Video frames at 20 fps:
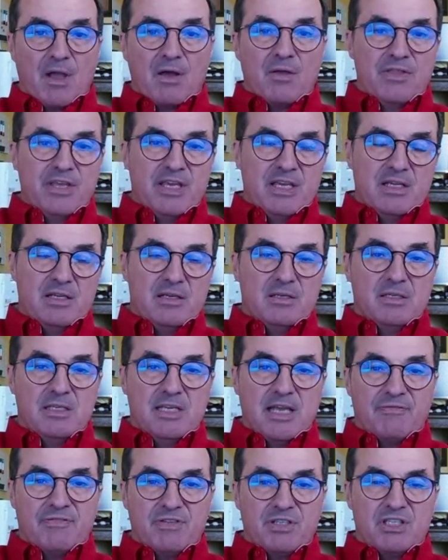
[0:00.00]
the
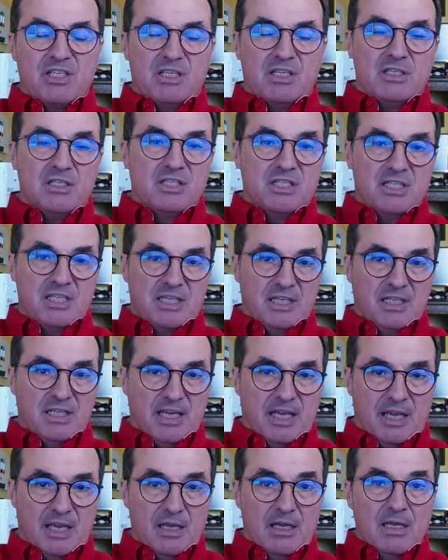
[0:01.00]
deficit
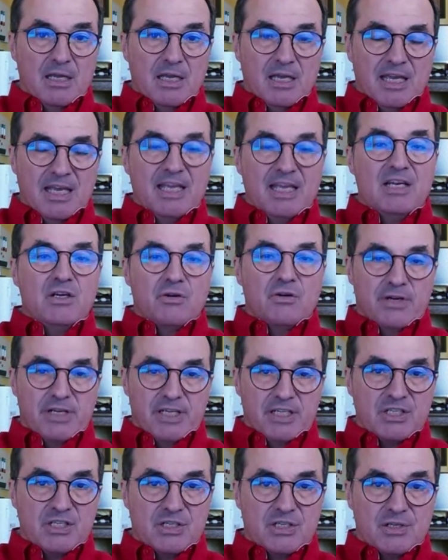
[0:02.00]
ceiling
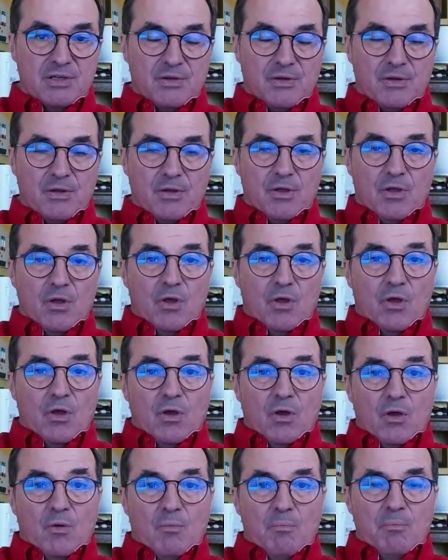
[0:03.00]
increase.
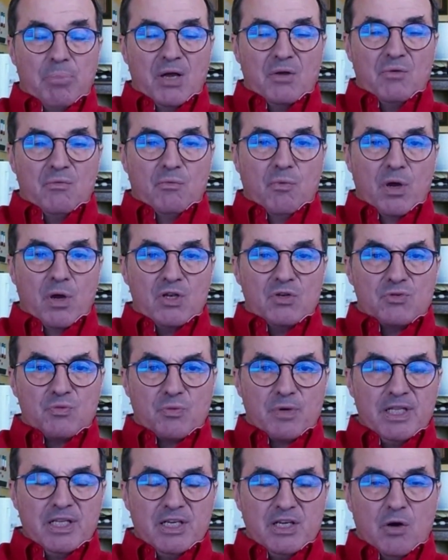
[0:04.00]
But what's
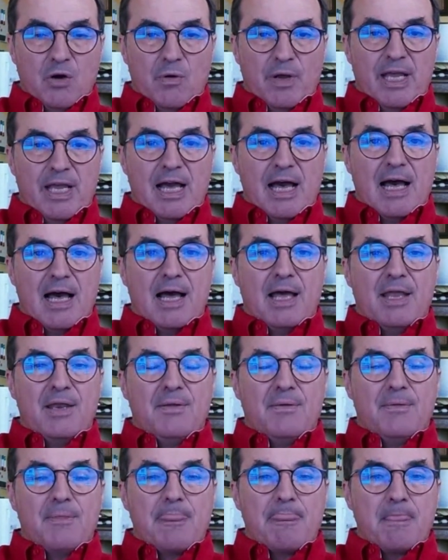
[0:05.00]
really going
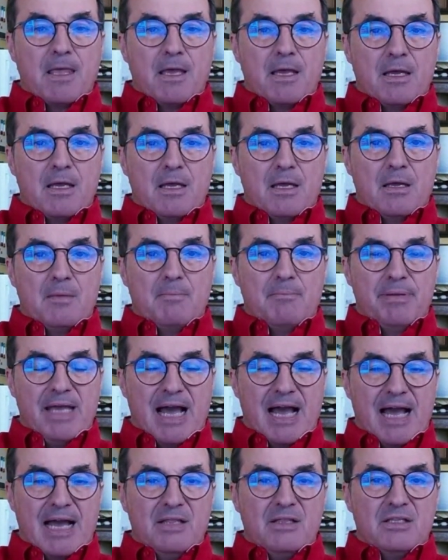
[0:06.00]
on
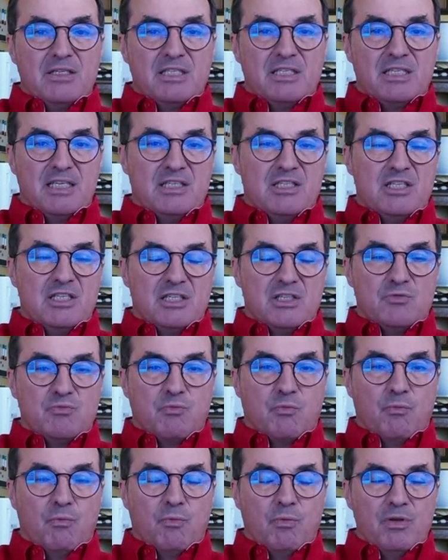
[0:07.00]
behind the scenes is,
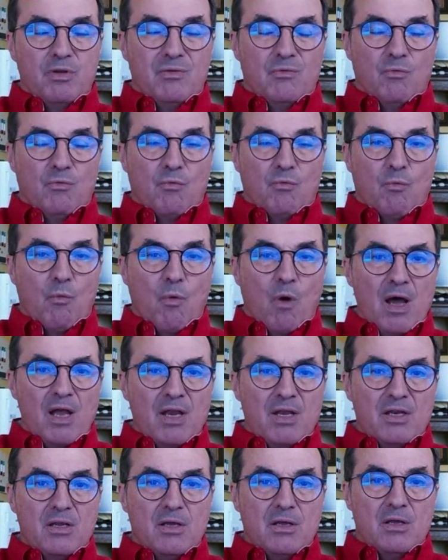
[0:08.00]

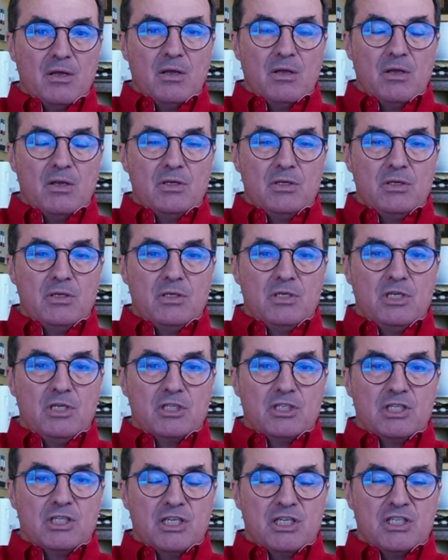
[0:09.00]
what
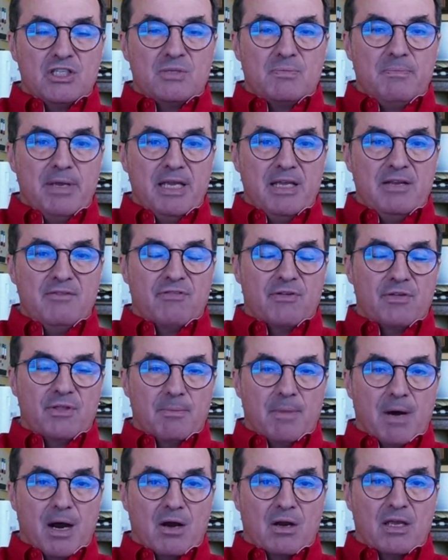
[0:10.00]
does this mean for the
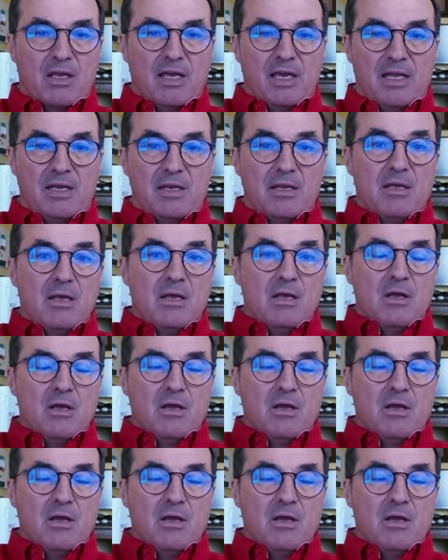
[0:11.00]
market?